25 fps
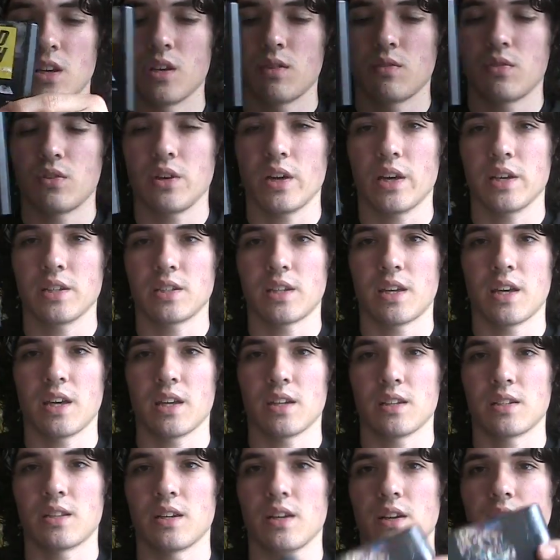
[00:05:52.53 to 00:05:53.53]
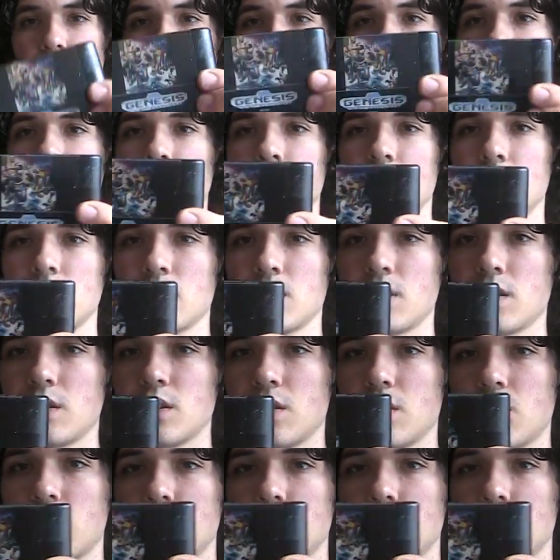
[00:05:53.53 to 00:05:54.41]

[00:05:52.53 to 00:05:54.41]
If you guys can't tell, they're a